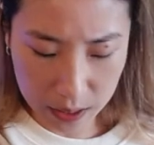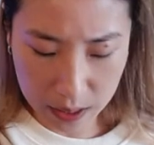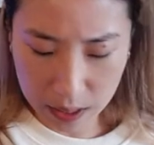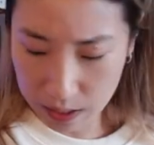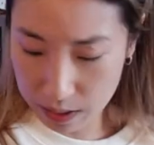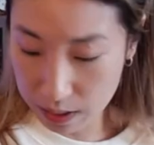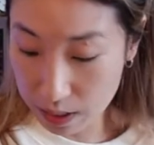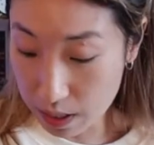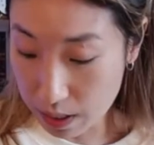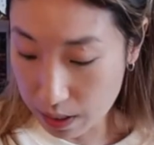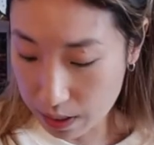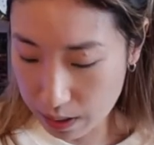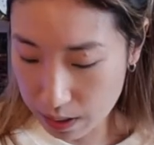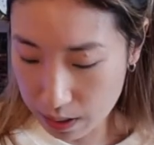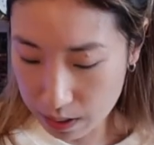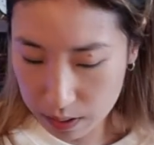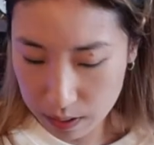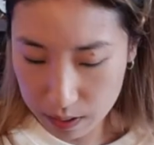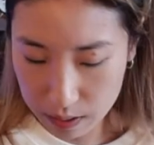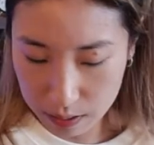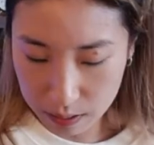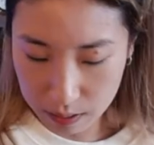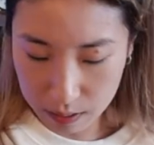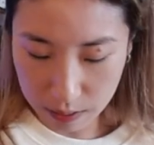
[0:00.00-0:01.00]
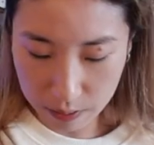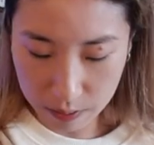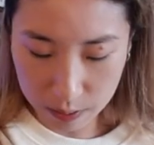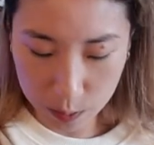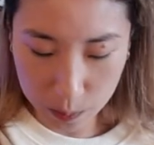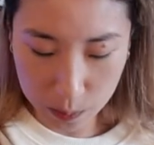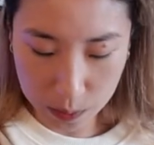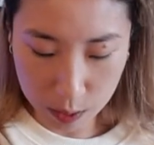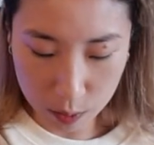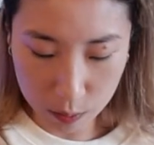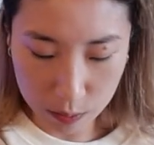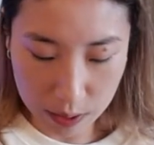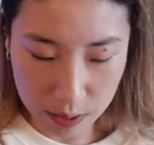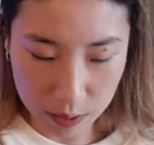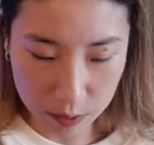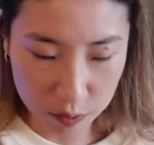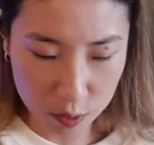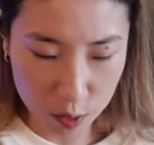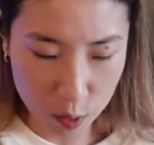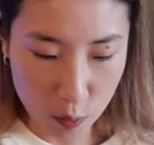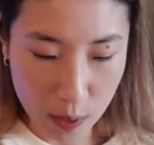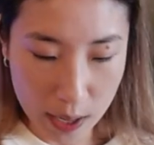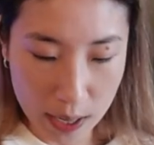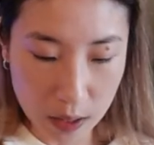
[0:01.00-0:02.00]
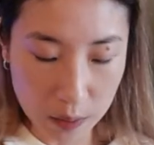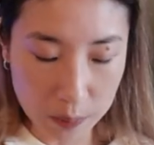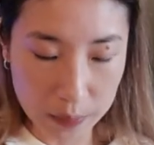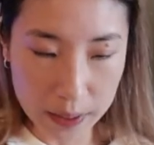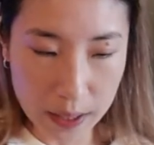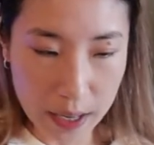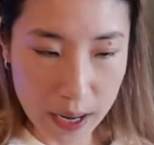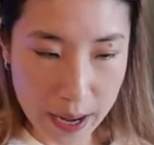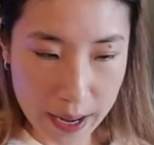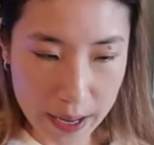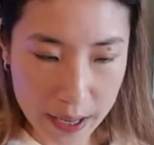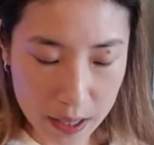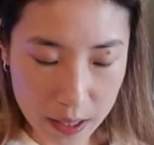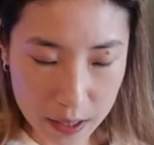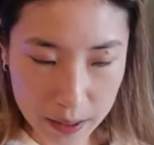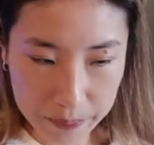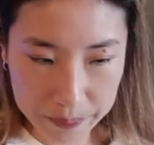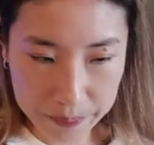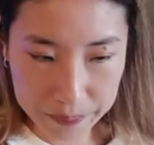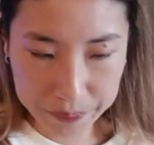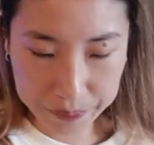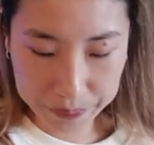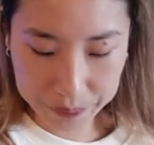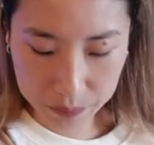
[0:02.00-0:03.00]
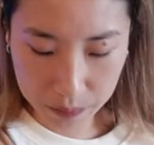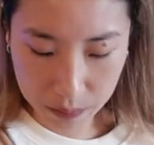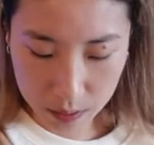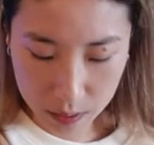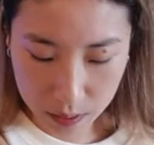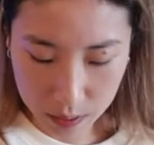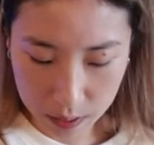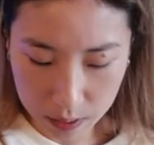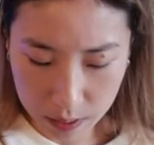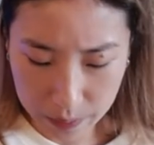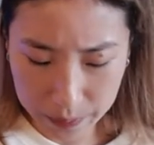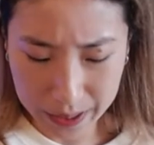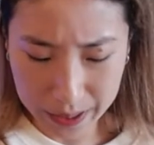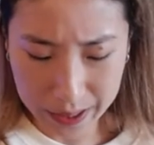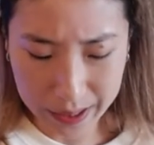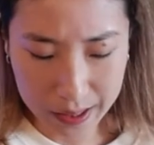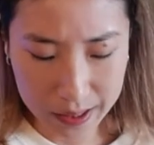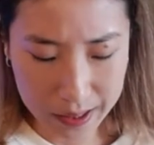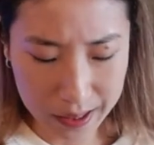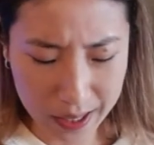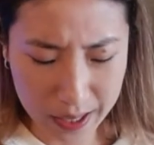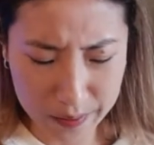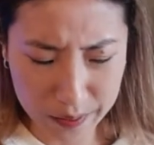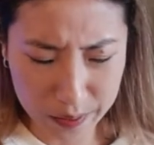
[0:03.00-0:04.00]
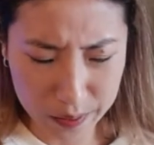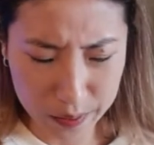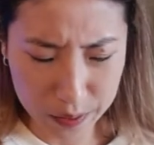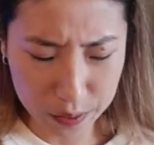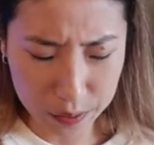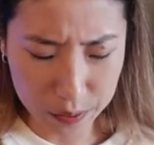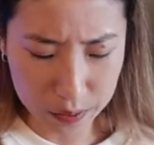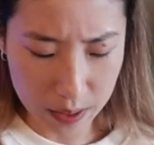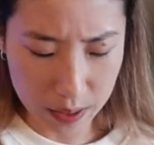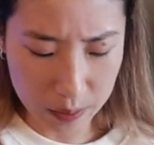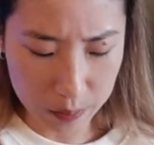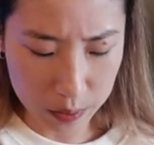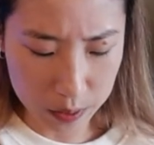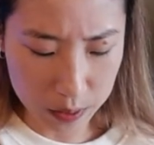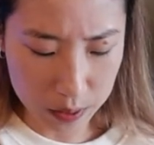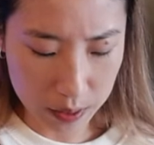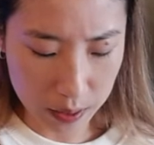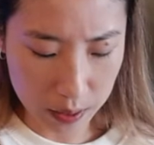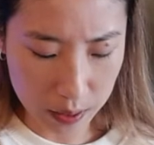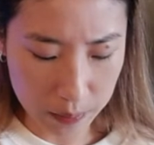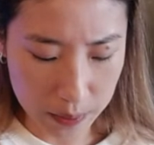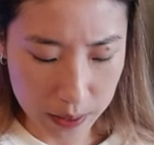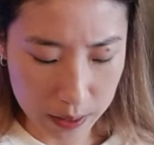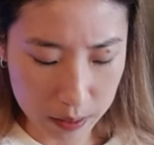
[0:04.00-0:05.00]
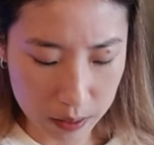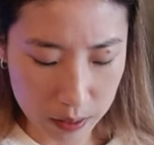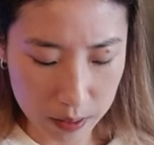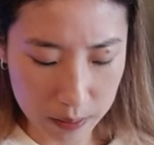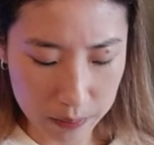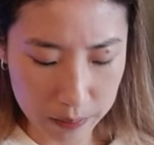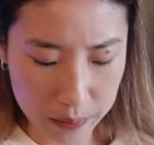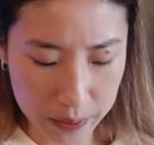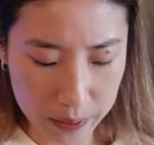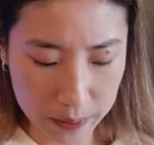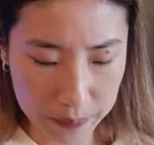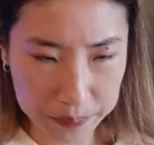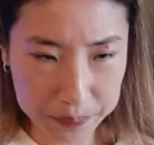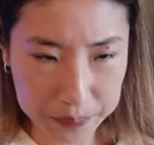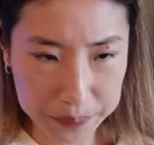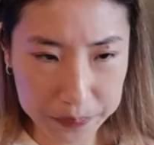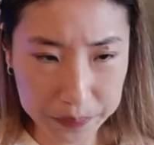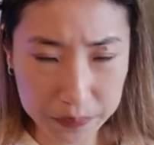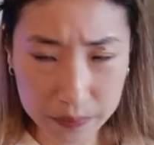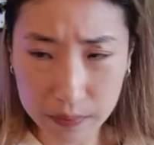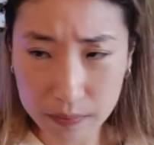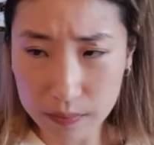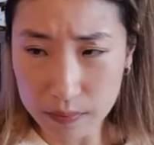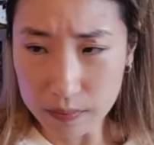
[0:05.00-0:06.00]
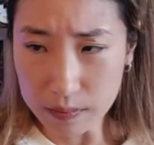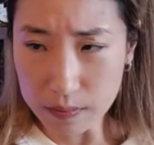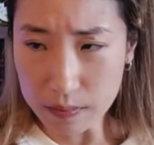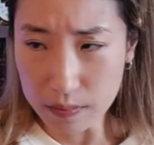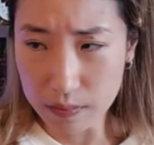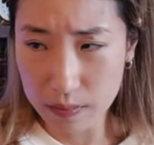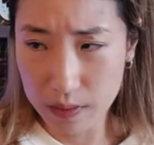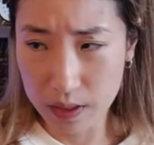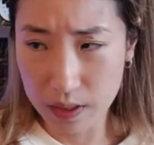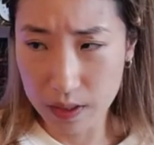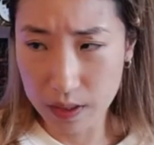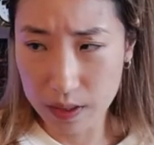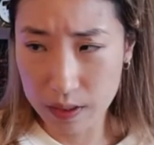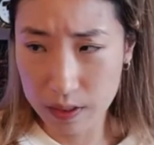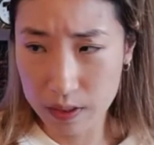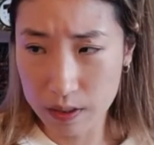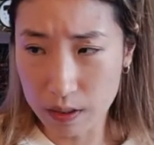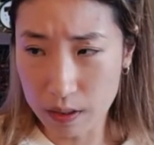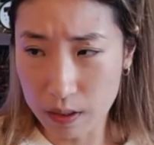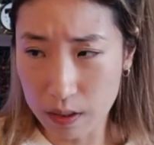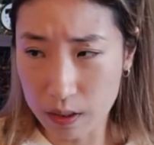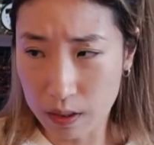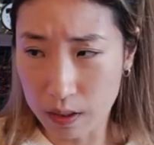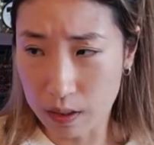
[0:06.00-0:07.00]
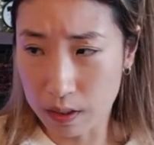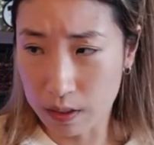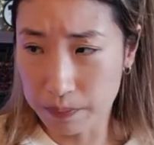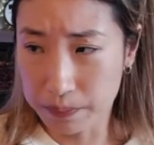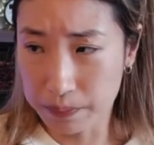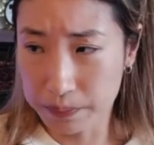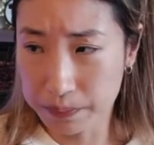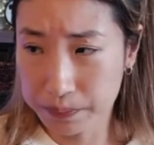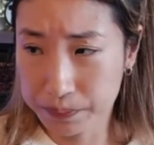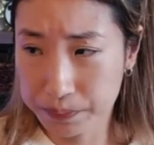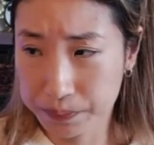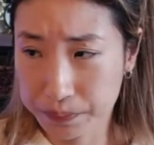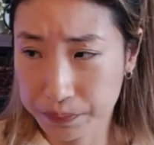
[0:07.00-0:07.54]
I, yeah, I guess it's been around for a while, but I, I mean, I guess I haven't used that much setting powder, but this, um,